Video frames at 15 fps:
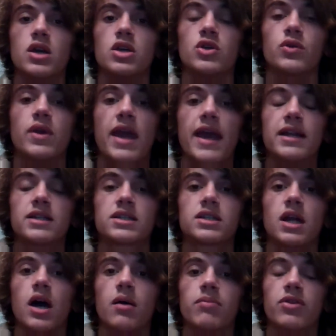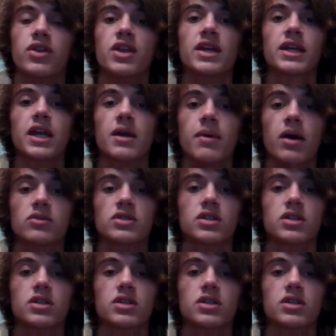you can't stop thinking about